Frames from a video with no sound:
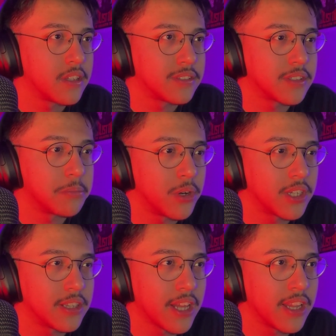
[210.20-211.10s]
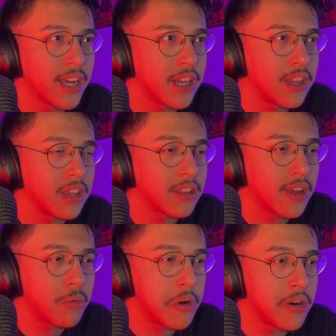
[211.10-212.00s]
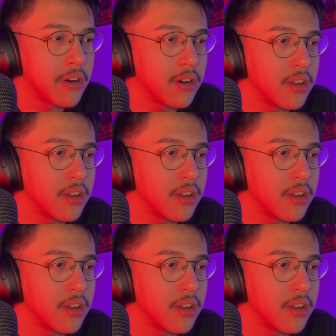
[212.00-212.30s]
Come on, get that lightning in that water.